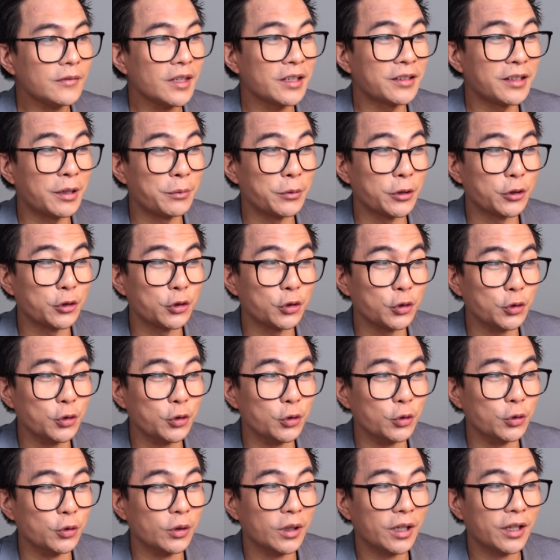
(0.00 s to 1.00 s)
Number
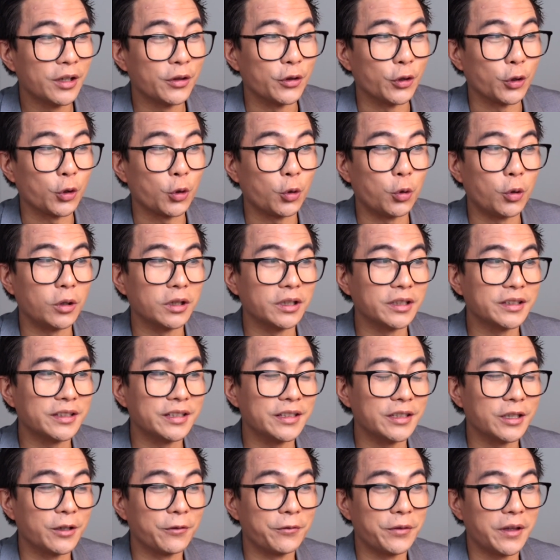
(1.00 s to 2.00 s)
two, the
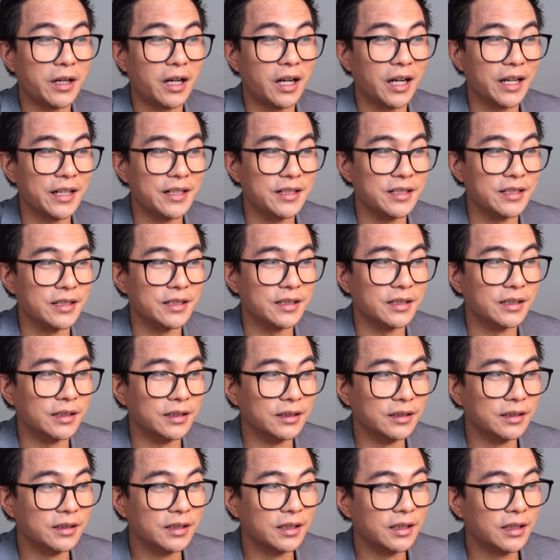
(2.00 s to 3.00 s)
quality of the
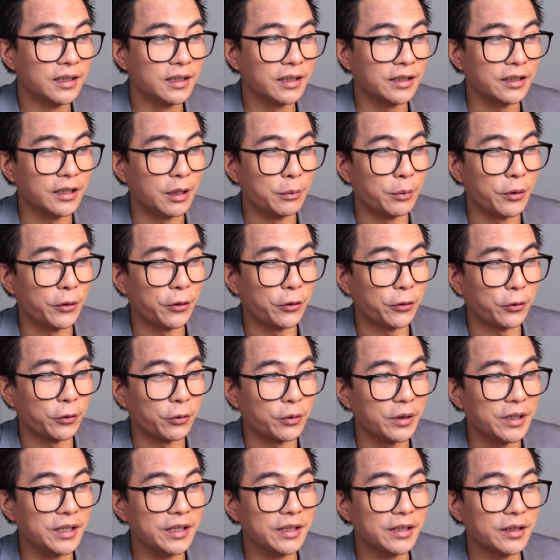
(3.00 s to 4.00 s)
idea. Number
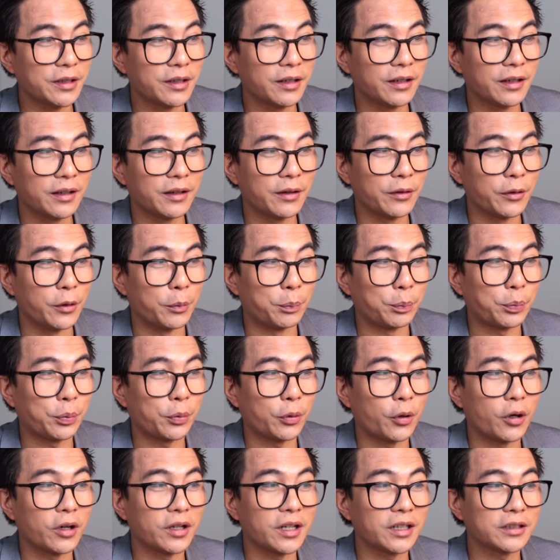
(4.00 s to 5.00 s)
three, the
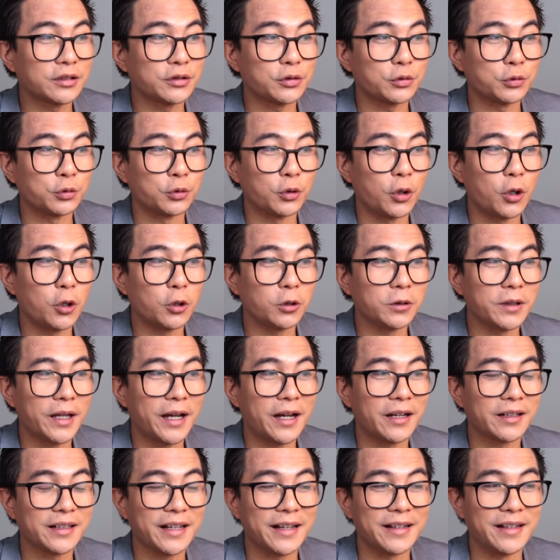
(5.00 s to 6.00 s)
product
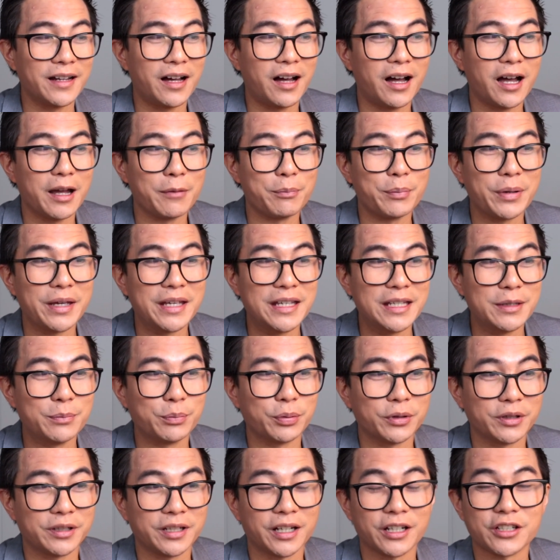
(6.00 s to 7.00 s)
rollout and I P
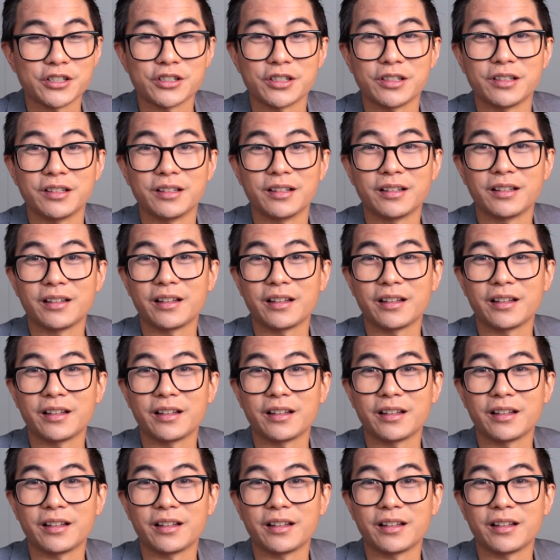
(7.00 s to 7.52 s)
protection.